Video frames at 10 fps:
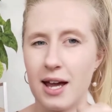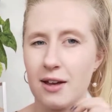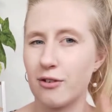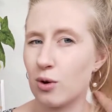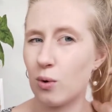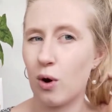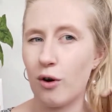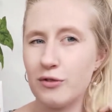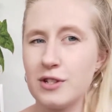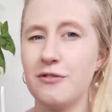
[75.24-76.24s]
I
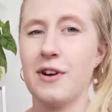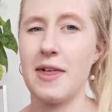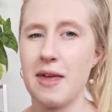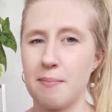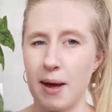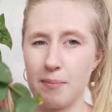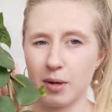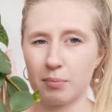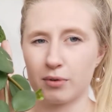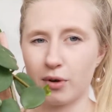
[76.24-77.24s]
often find that my
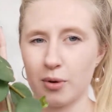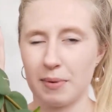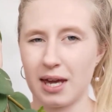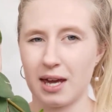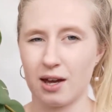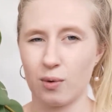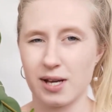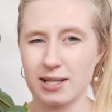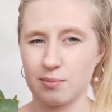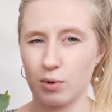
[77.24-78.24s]
Peperomia are
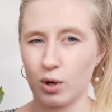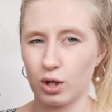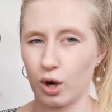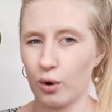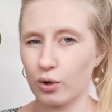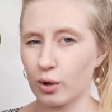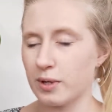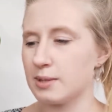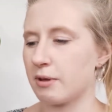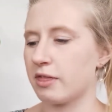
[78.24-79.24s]
quite slow
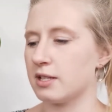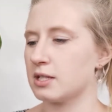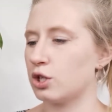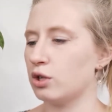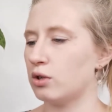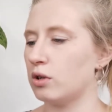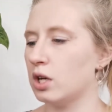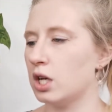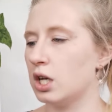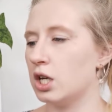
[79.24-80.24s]
growers, but this girl,
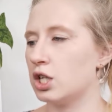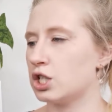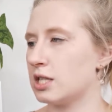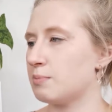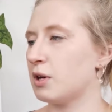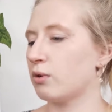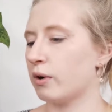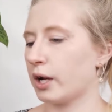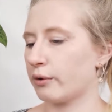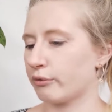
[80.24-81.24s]
she's been
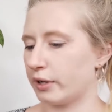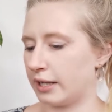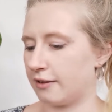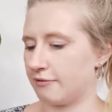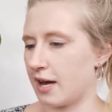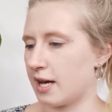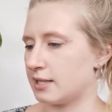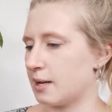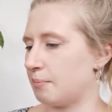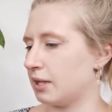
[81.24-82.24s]
growing really
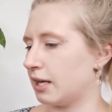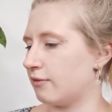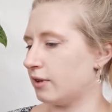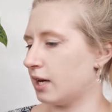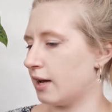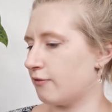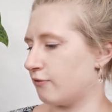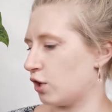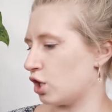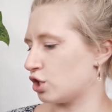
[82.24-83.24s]
fast. I believe when I
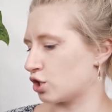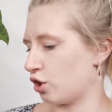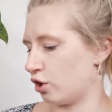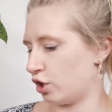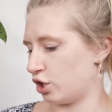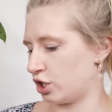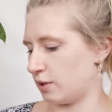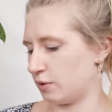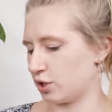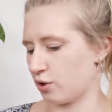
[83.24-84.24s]
first got her, she
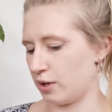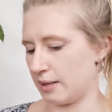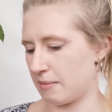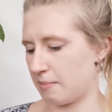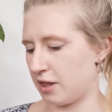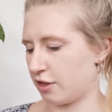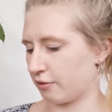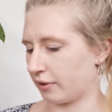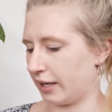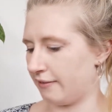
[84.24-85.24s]
was only maybe
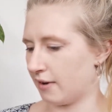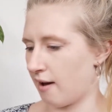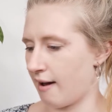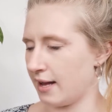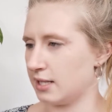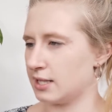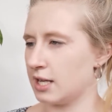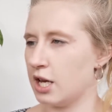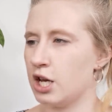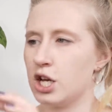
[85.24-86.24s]
3 vines.
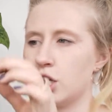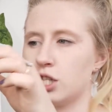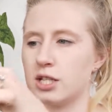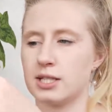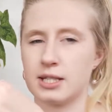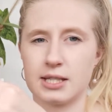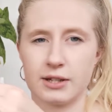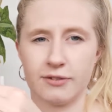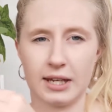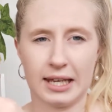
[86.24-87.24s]
This is
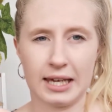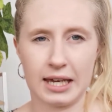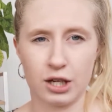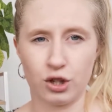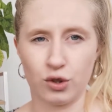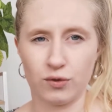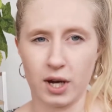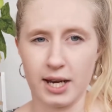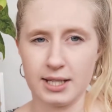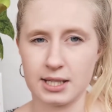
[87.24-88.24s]
definitely a new
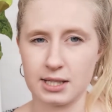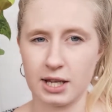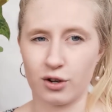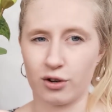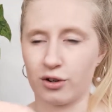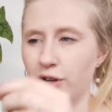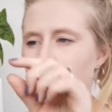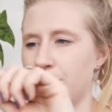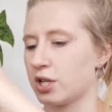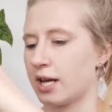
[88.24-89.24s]
vine since I got her,
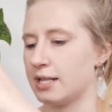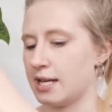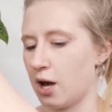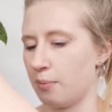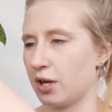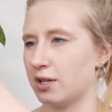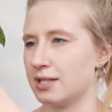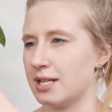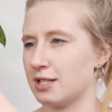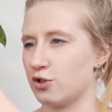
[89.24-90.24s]
which I can tell because
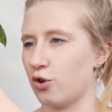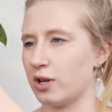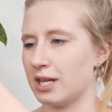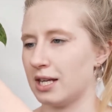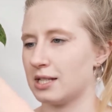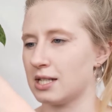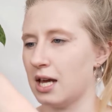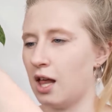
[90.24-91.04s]
it's not yet